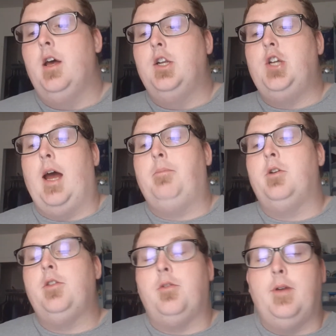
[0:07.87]

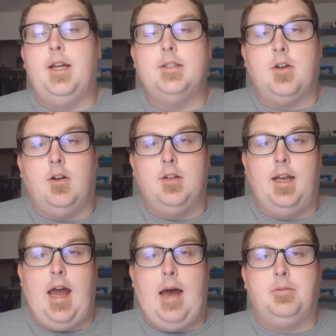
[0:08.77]
Chapter 3 is called An
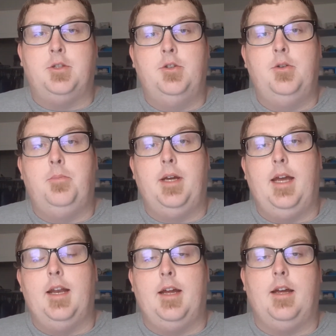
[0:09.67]
Absolute
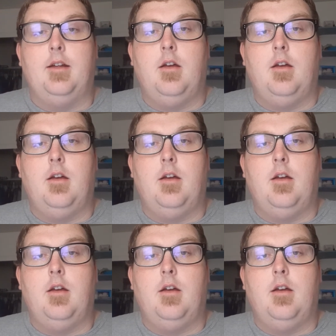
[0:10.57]
Beginning.